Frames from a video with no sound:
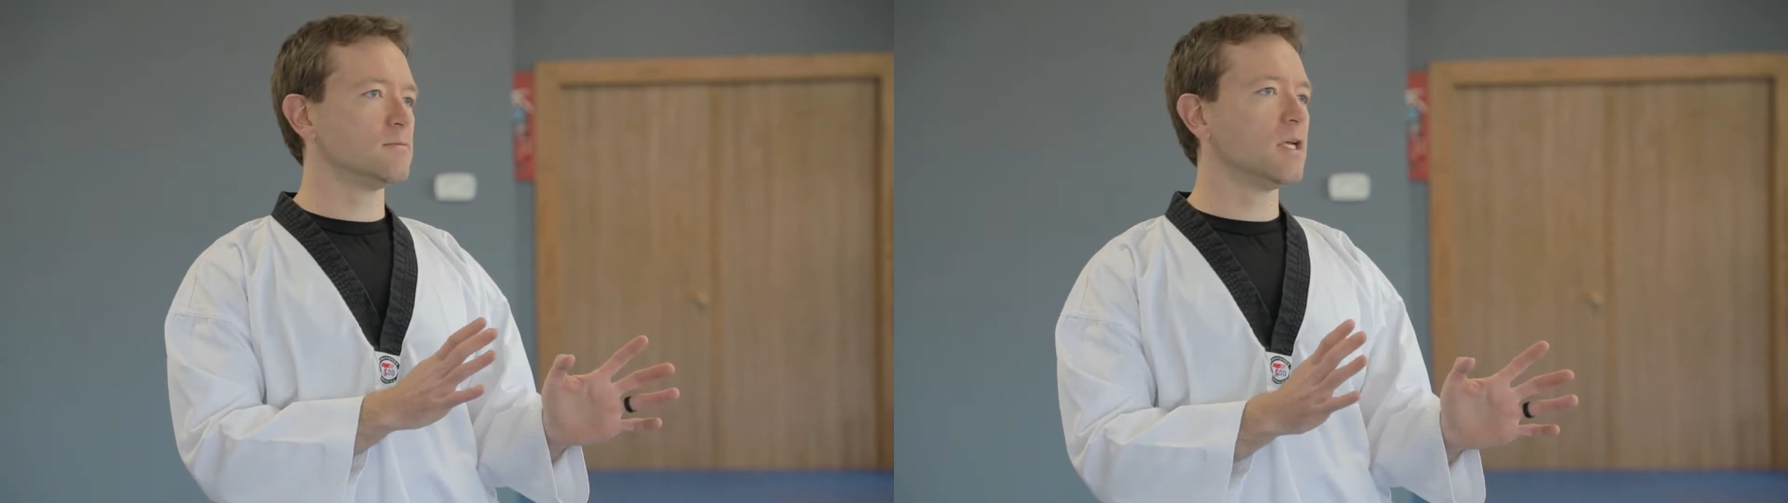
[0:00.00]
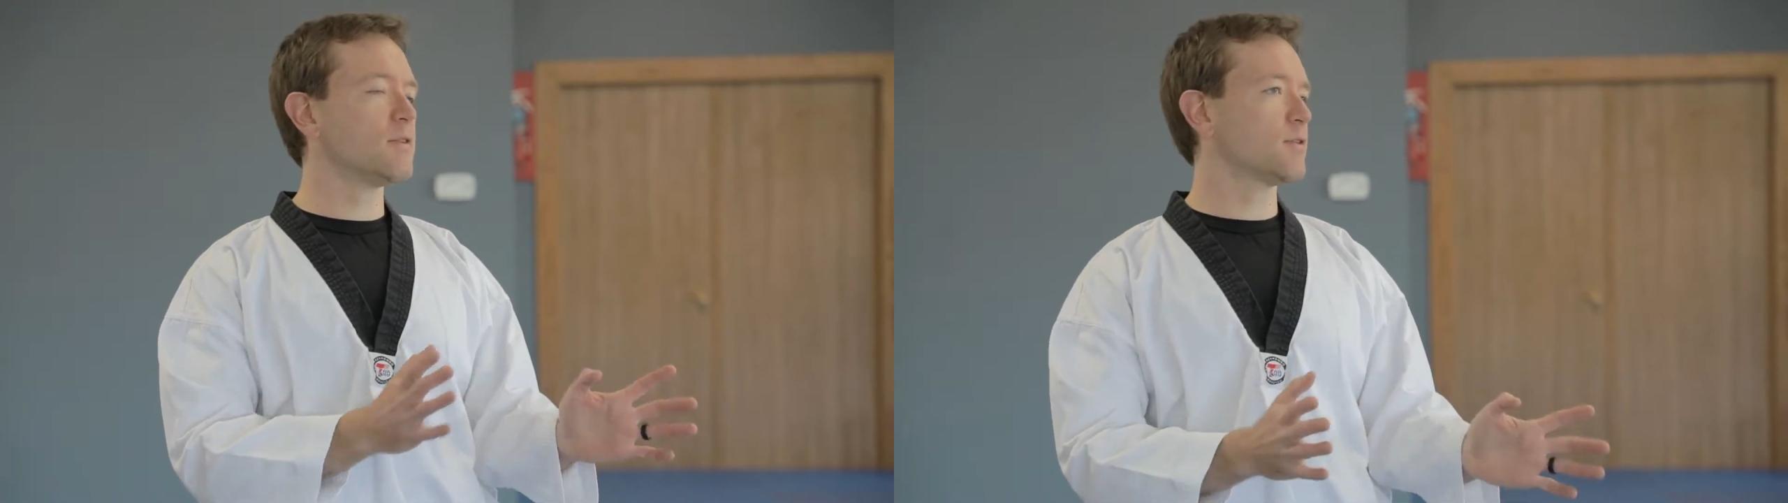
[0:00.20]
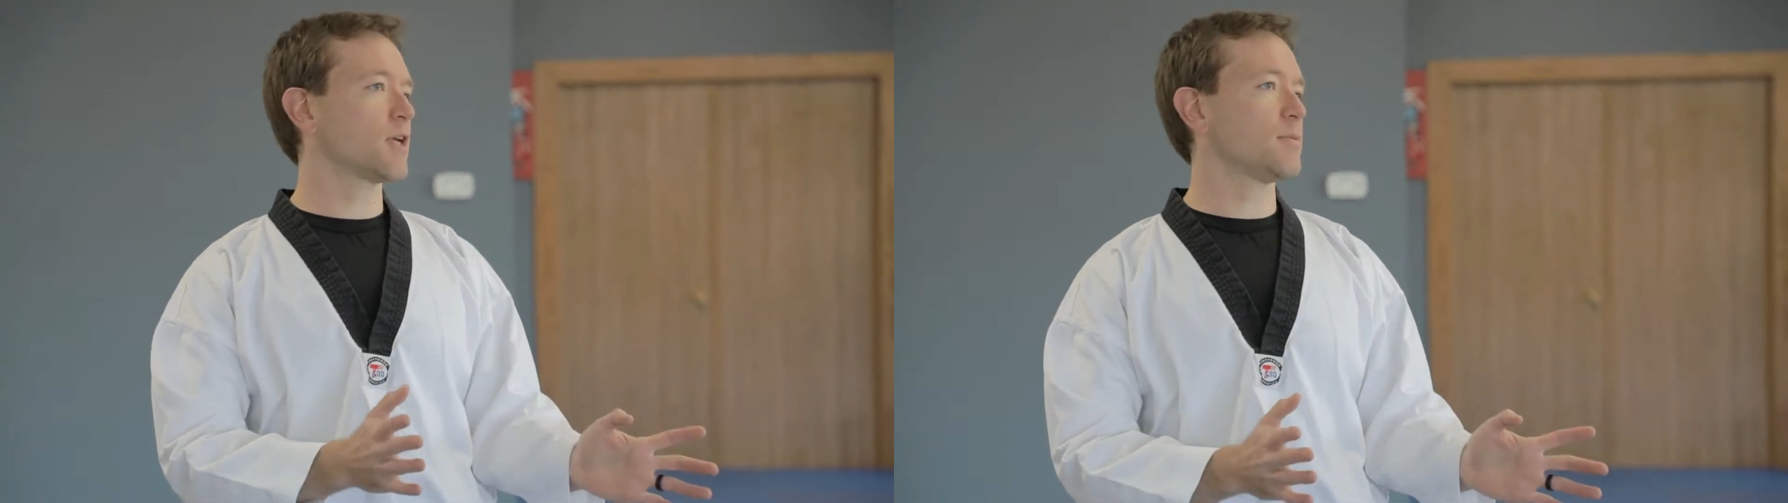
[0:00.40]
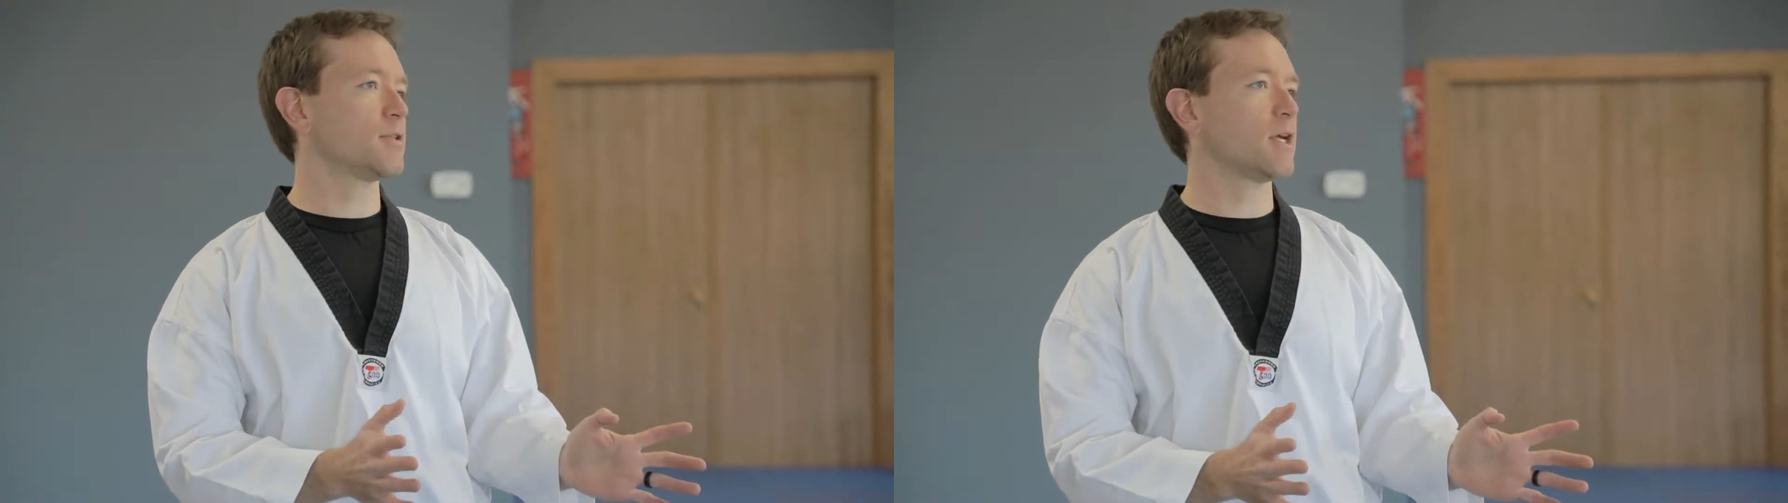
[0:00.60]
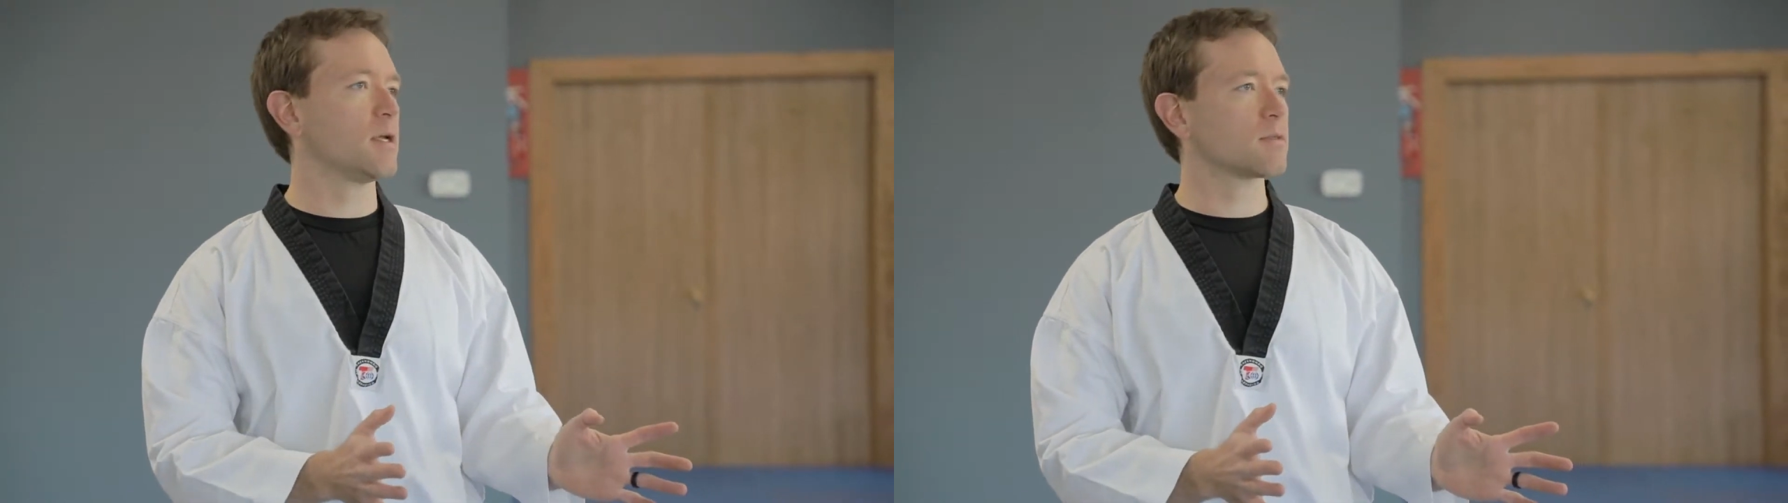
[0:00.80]
done this a couple
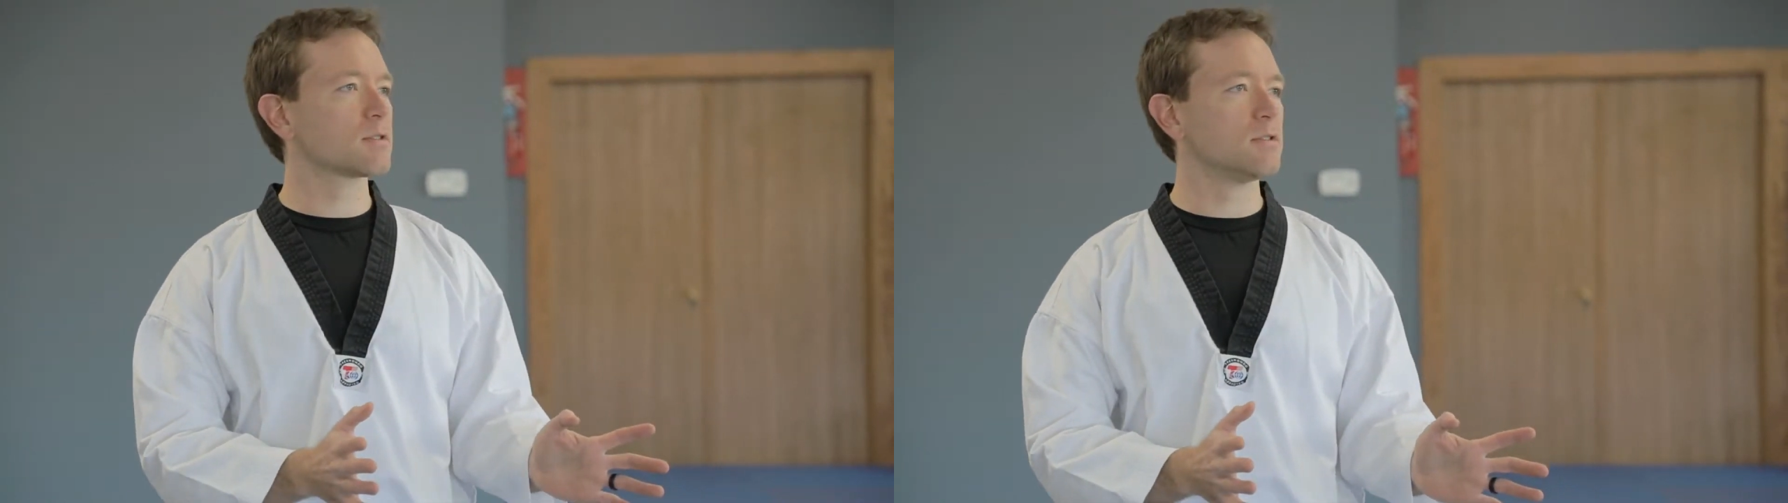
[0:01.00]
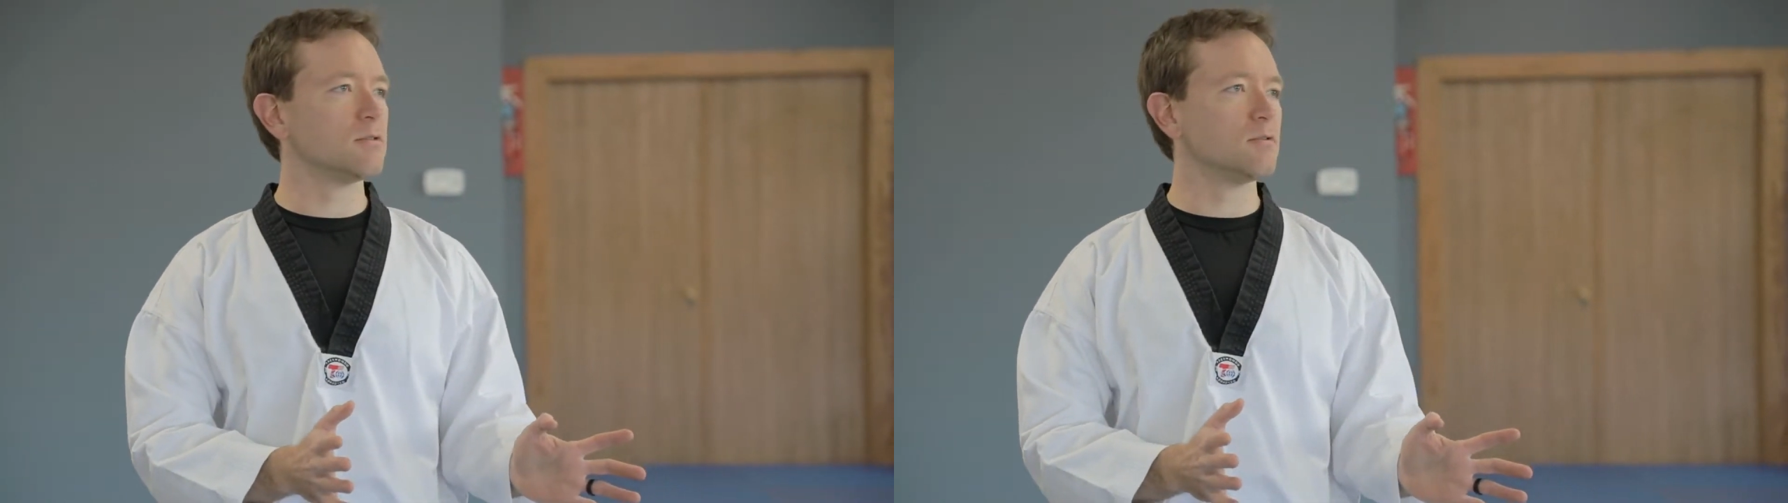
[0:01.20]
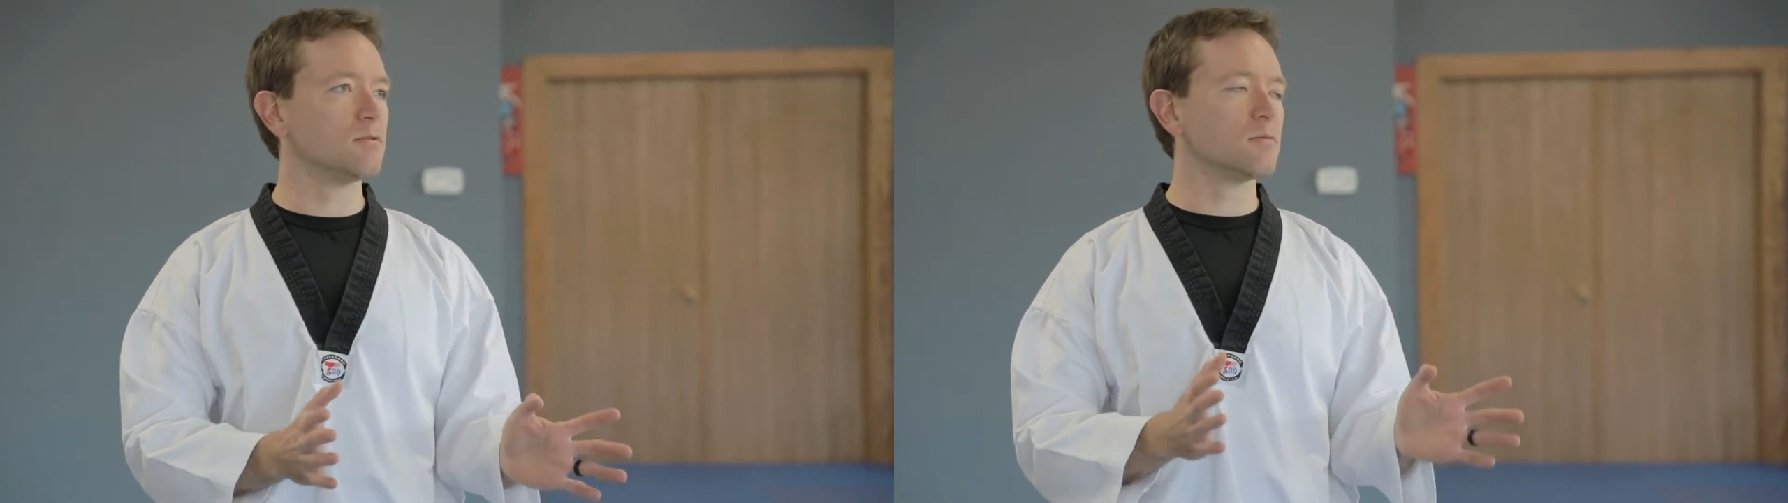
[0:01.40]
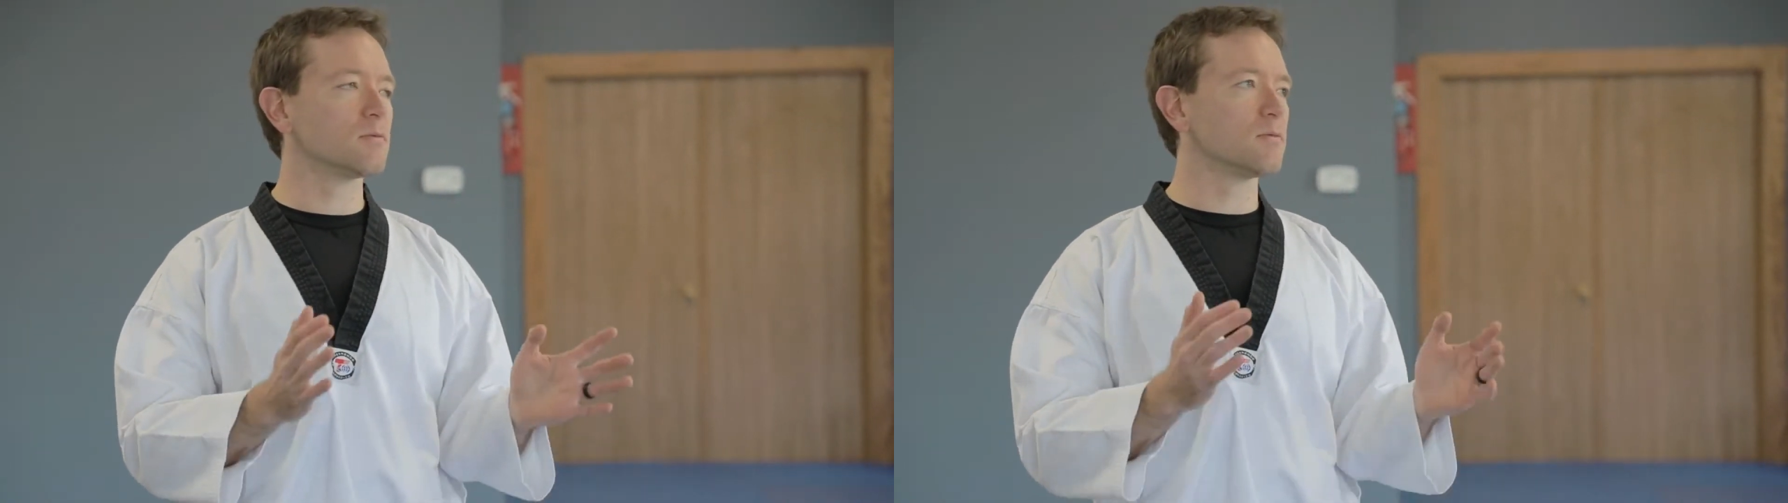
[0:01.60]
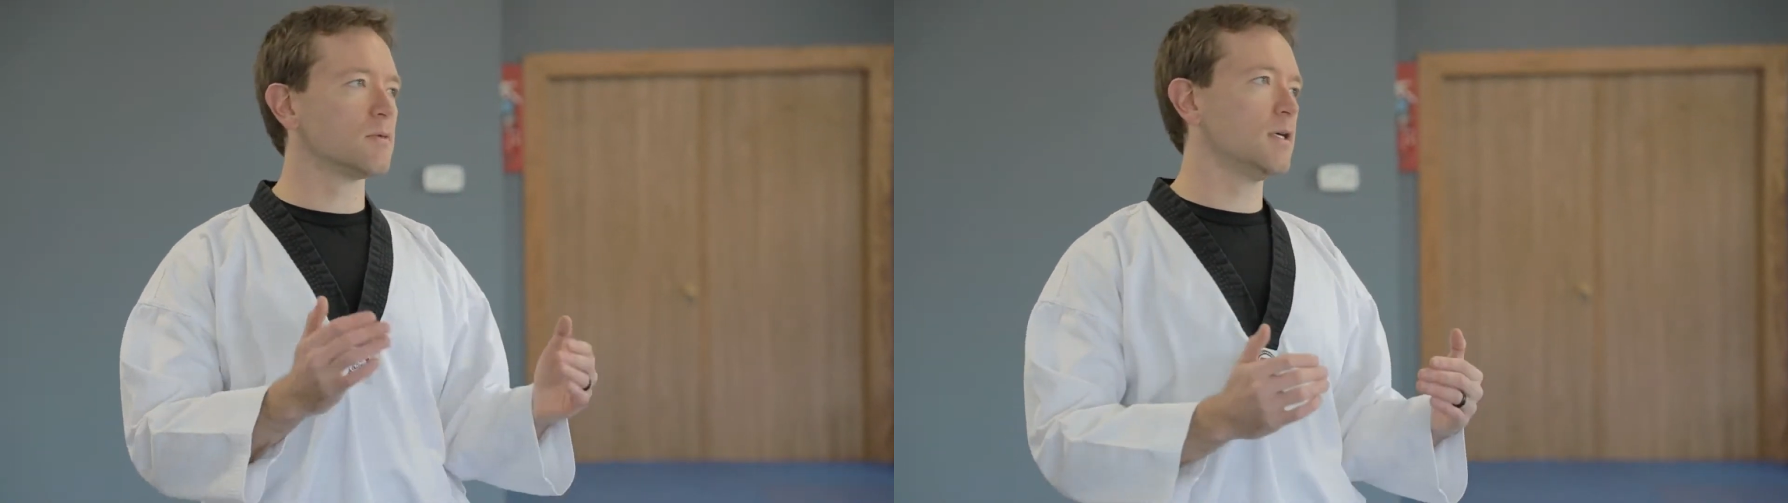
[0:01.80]
times, to